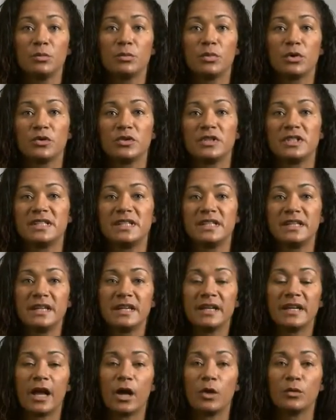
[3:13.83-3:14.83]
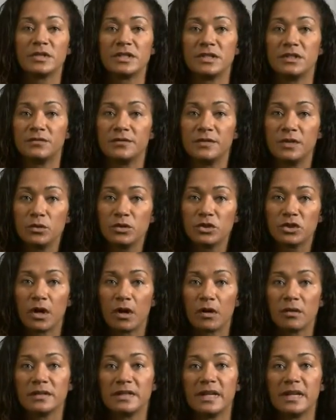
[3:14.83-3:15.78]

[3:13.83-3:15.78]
Per the T accounts in the flow chart,